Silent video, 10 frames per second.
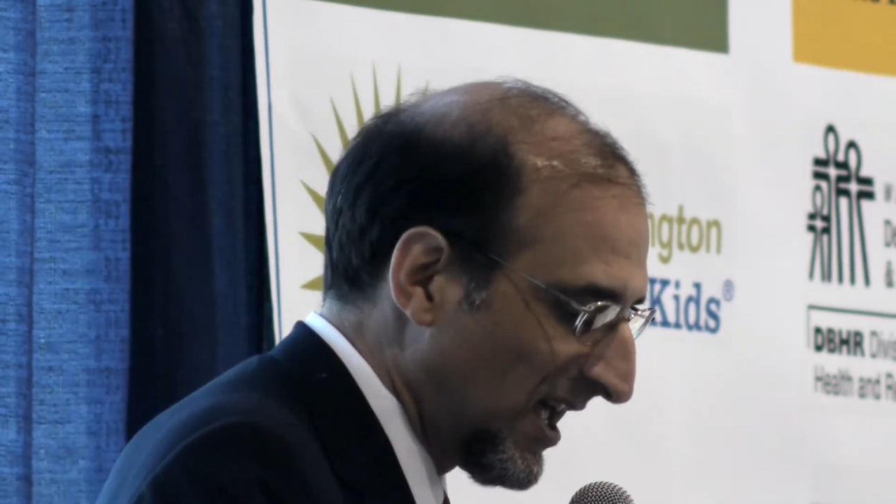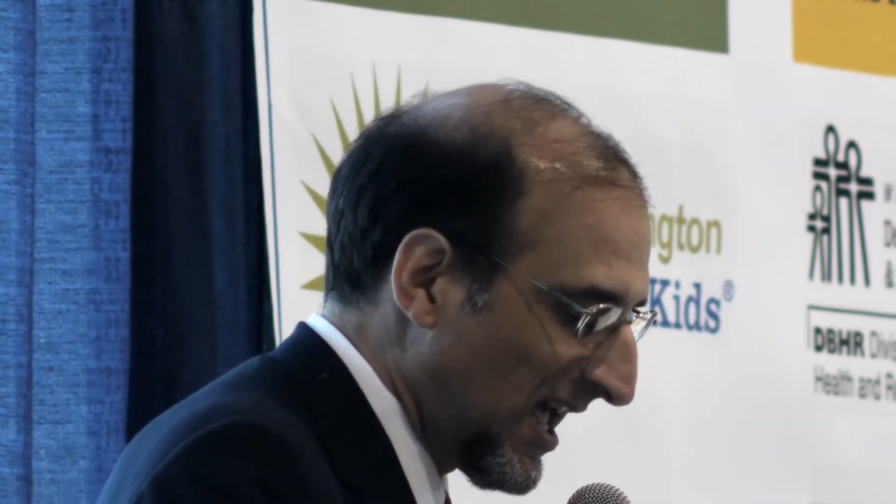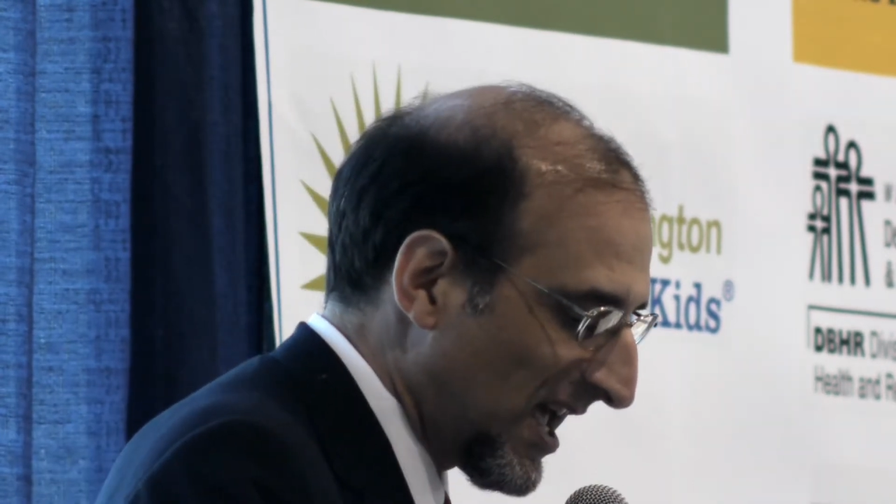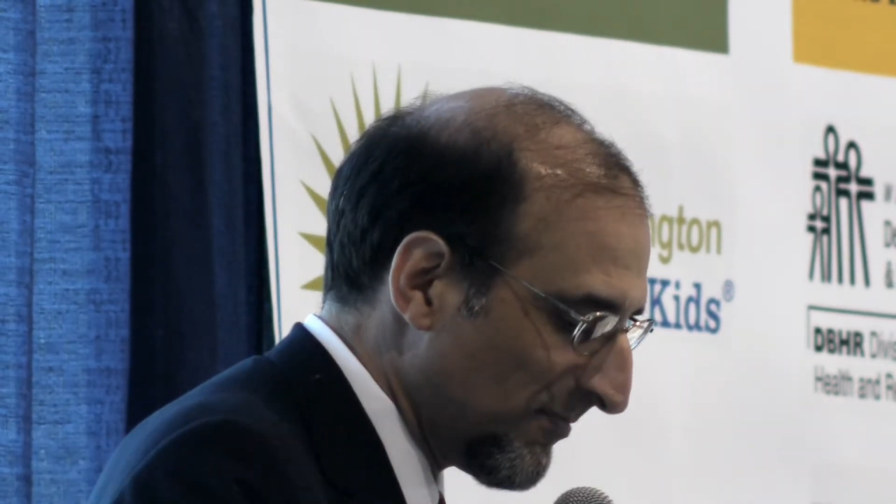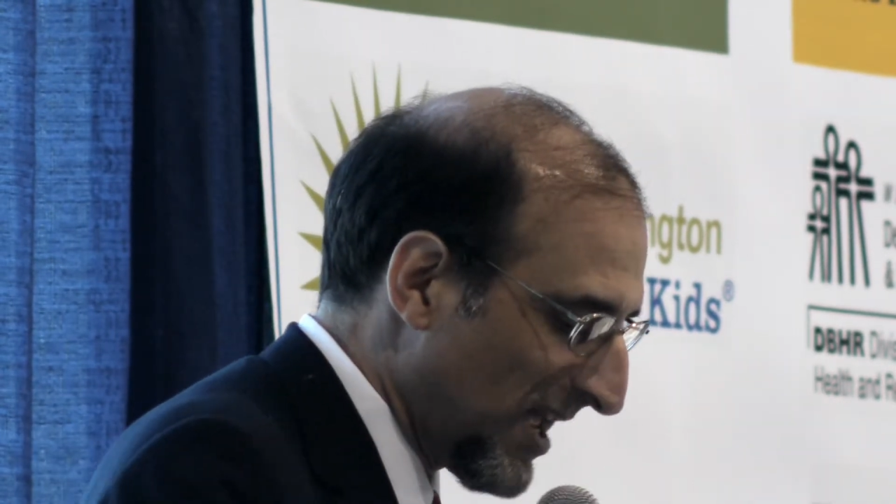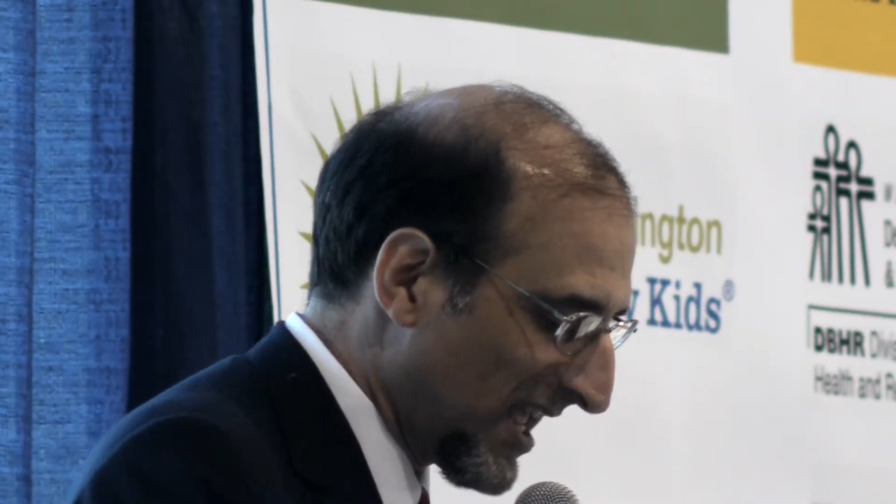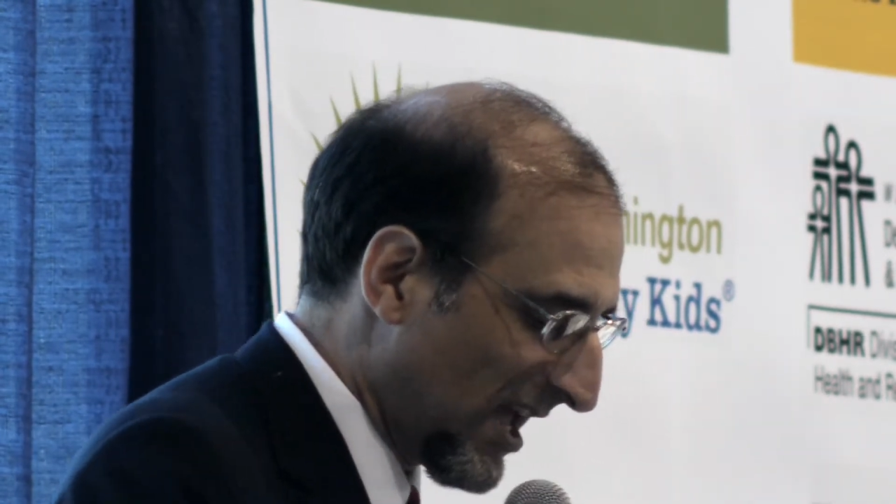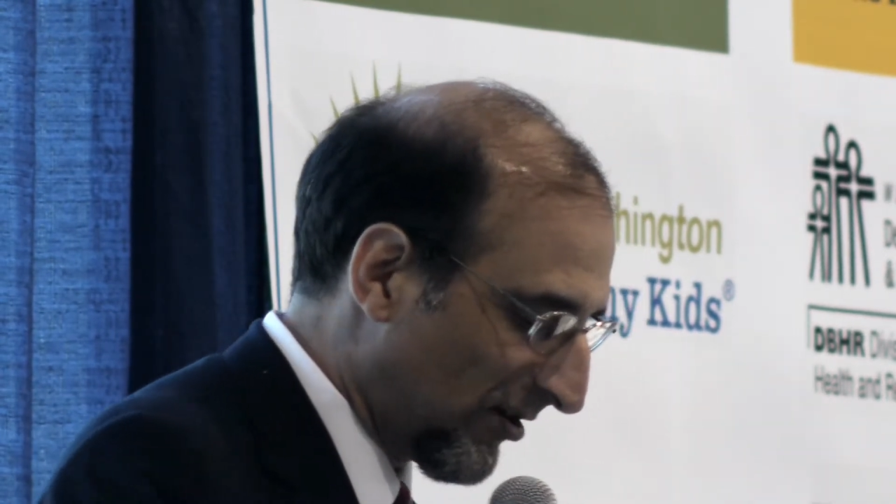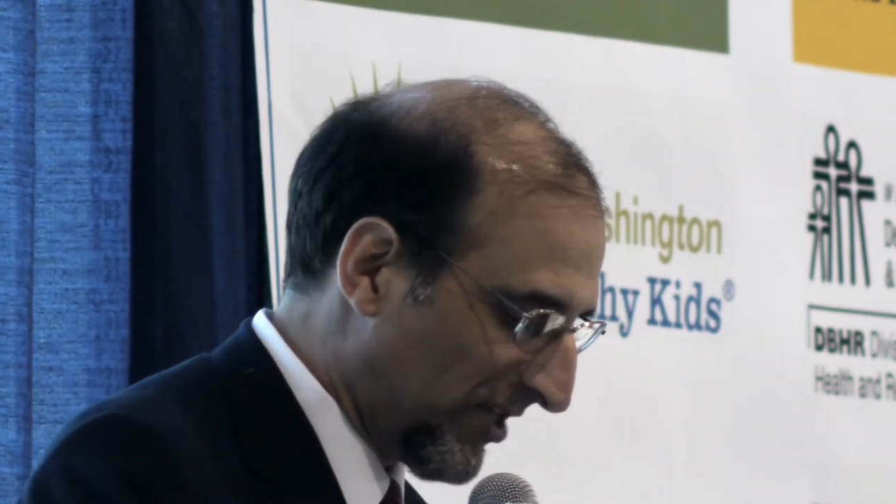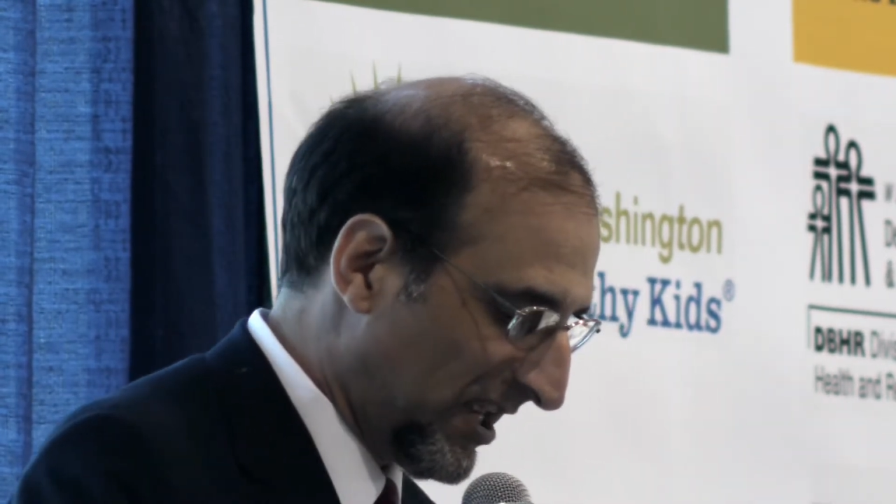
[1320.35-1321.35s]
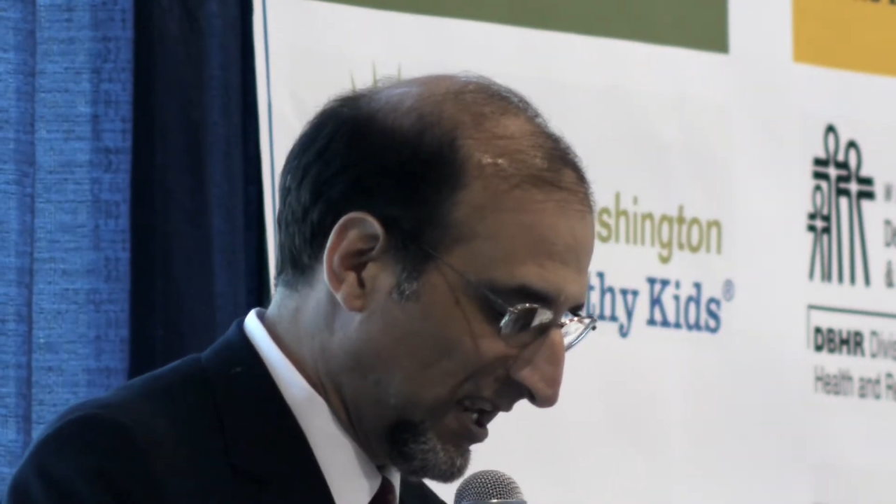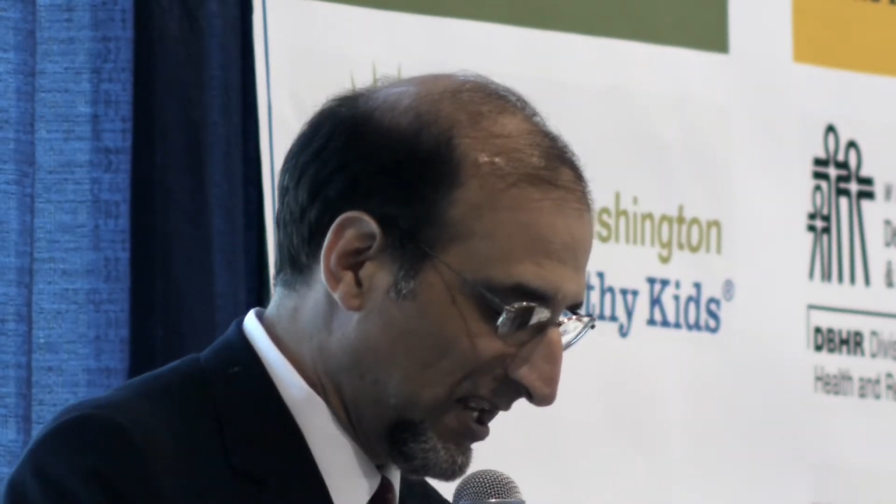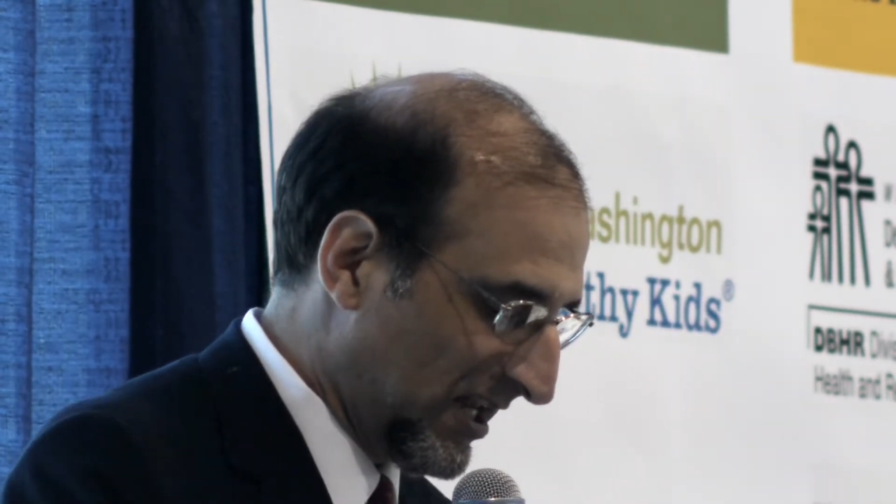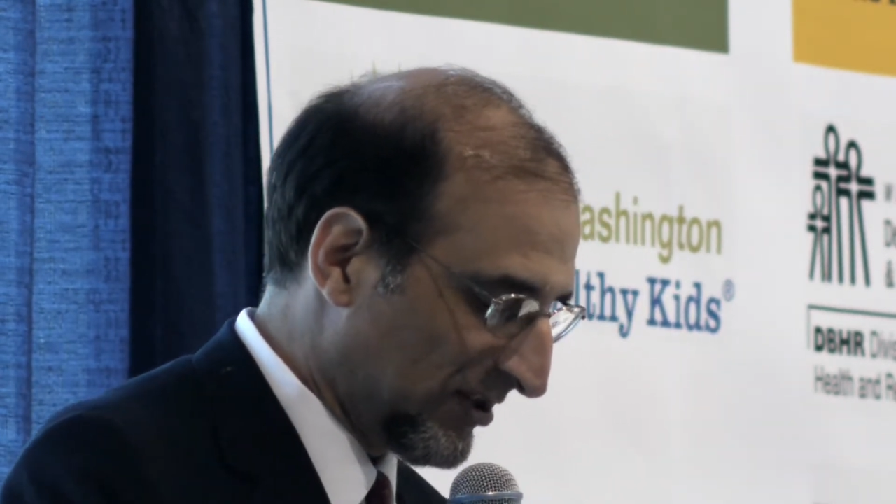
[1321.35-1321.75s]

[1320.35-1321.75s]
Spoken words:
and make healthy eating